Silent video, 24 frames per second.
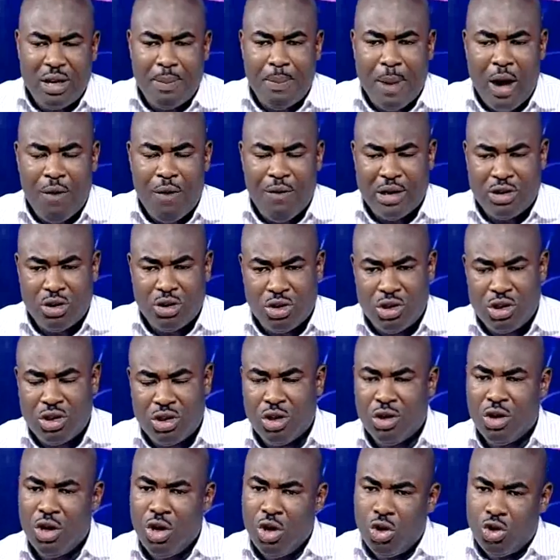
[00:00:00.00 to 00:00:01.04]
power of association
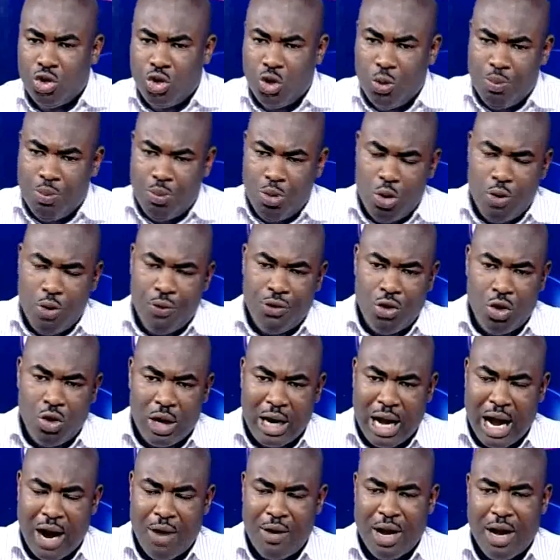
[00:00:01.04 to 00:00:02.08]
to move your
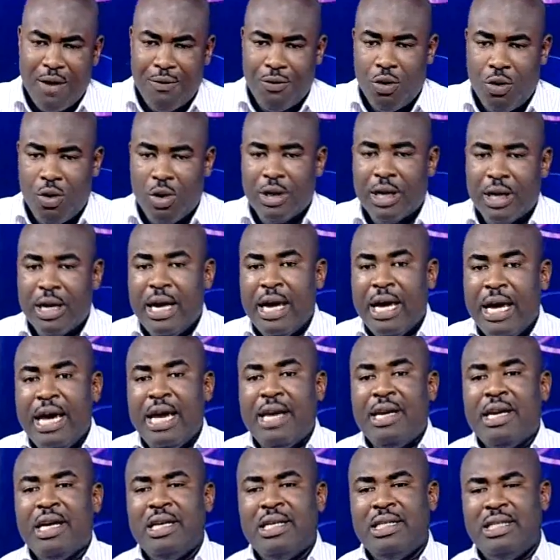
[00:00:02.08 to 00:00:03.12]
career forward? In
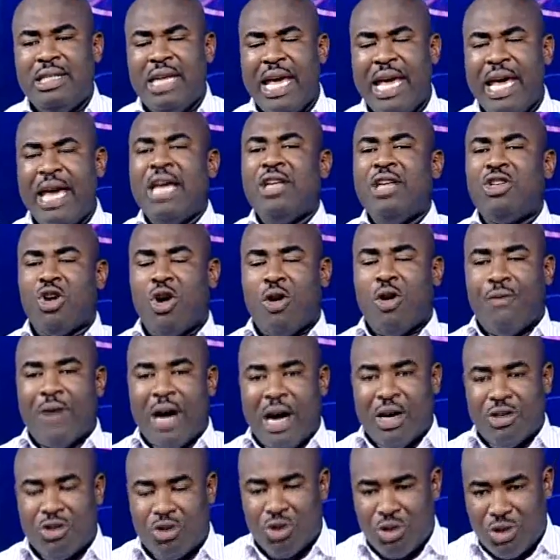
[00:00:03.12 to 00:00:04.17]
the age of
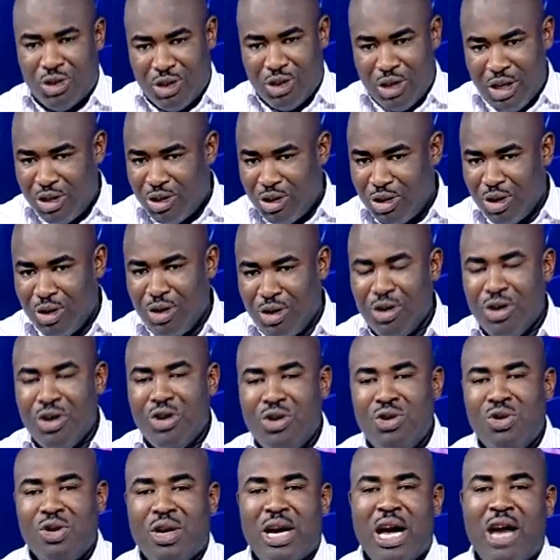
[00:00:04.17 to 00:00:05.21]
association,
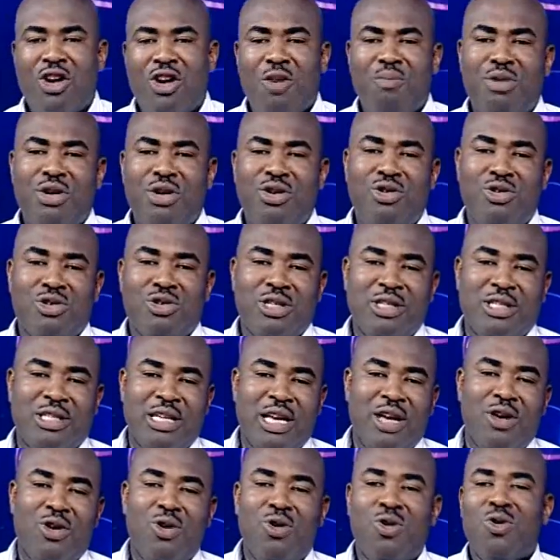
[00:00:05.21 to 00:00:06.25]
you cannot be using, say,
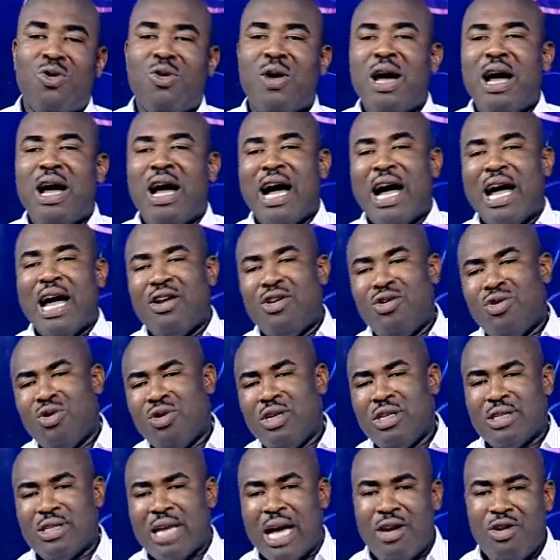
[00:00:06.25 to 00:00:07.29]
oh, I know
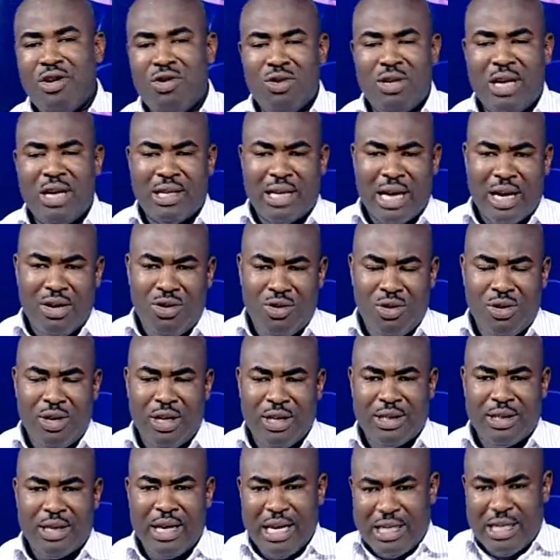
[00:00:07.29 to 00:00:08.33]
this, I know that, I know
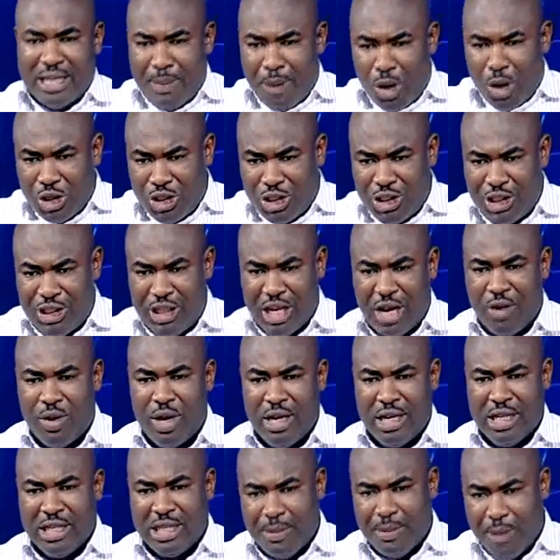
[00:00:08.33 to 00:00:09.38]
this. It's about sharing.
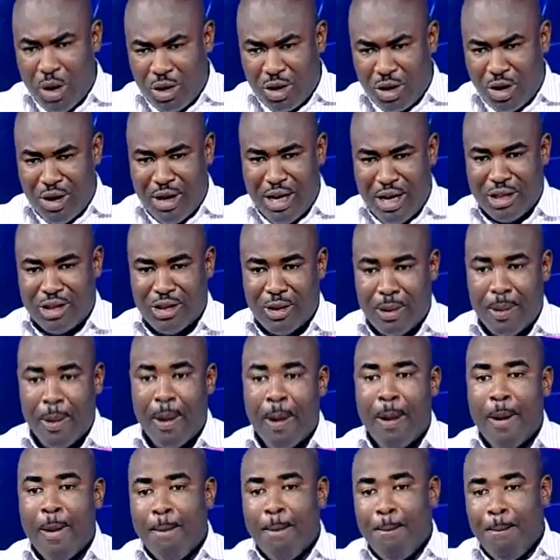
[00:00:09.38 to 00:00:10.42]
It's about connection.
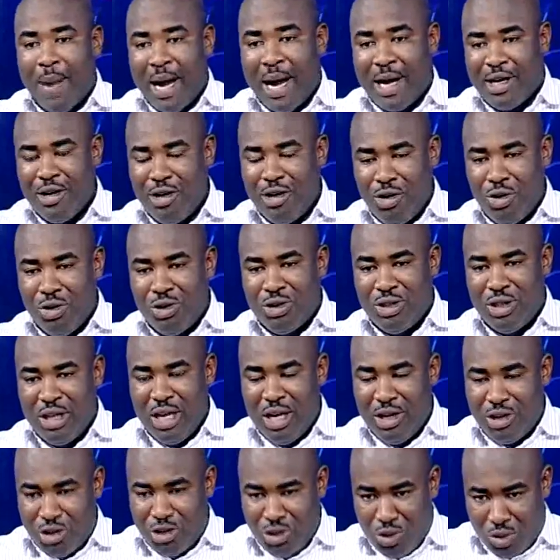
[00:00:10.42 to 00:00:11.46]
Back in those
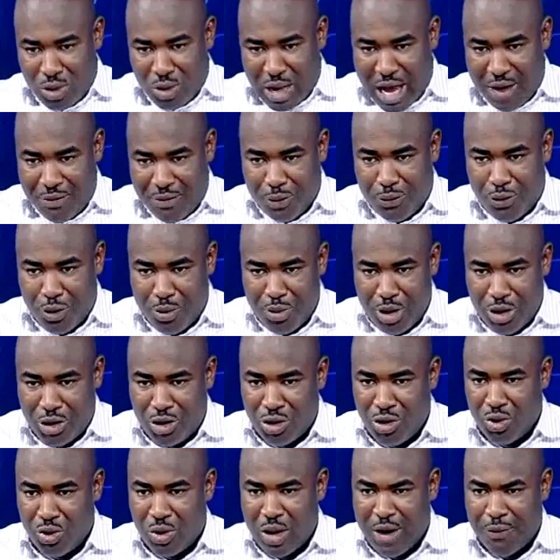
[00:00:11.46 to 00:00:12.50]
days, you could have information,
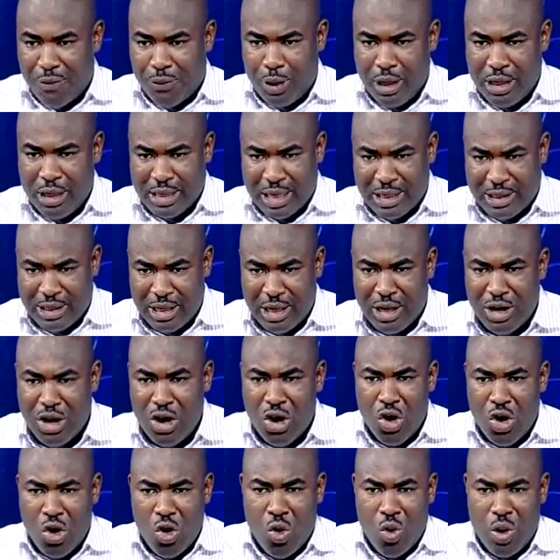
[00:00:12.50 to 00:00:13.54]
you could have things and say,
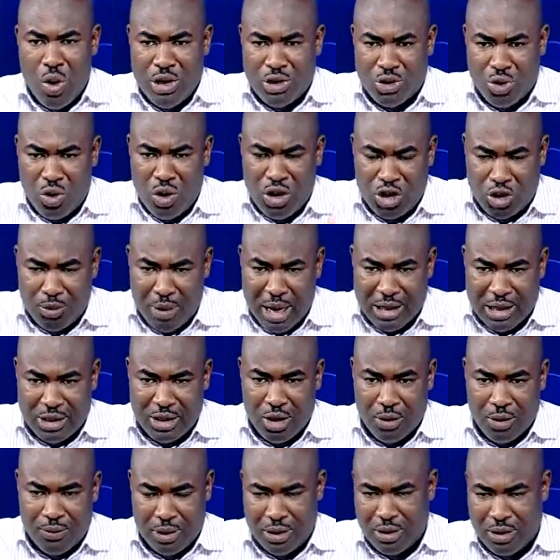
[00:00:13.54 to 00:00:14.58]
oh, it's only to myself.